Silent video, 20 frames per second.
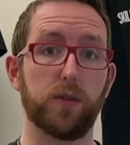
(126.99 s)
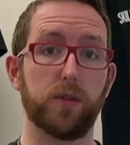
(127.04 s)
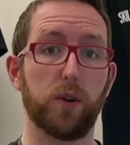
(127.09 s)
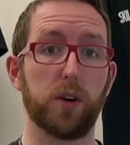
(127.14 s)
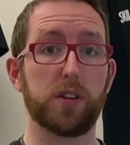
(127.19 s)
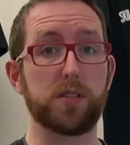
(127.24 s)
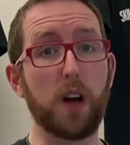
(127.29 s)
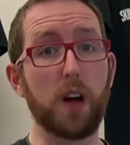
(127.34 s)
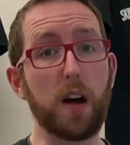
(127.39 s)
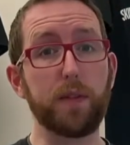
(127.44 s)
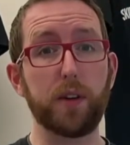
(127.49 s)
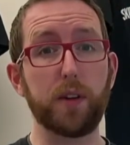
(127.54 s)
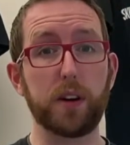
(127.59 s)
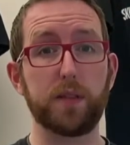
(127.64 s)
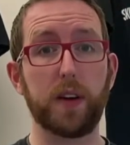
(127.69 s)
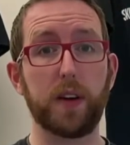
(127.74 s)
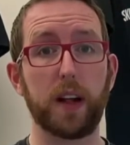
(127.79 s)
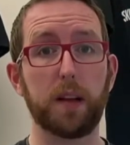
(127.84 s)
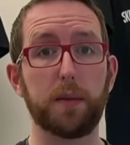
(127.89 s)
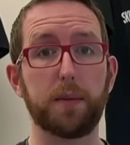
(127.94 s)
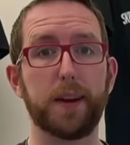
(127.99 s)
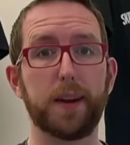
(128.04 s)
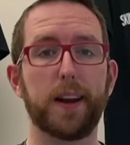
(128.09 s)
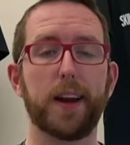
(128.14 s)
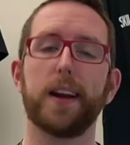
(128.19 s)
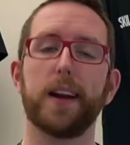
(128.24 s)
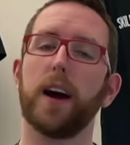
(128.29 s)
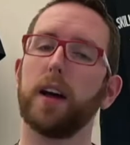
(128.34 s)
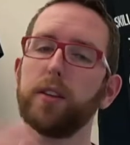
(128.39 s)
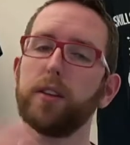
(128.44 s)
for software development
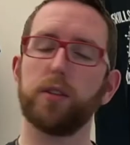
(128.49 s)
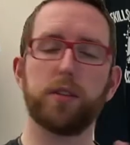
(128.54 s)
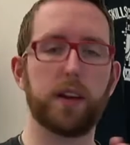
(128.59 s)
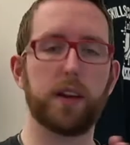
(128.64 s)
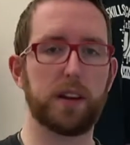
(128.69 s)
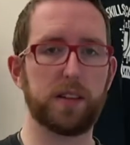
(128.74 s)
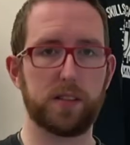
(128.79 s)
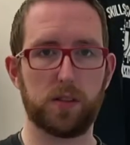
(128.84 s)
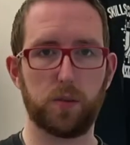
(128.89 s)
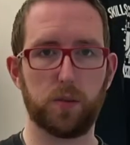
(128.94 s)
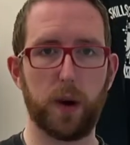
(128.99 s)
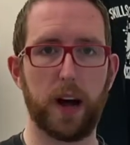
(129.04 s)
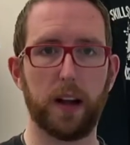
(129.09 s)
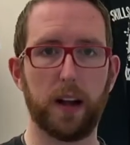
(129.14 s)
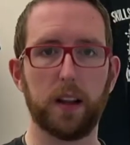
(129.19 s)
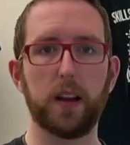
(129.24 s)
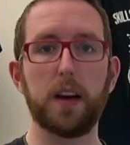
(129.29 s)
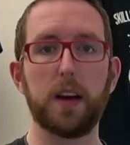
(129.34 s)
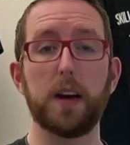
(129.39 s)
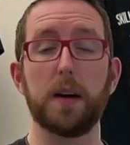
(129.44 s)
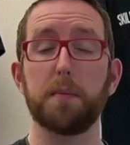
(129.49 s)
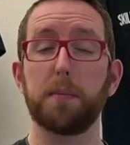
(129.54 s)
and other things as well.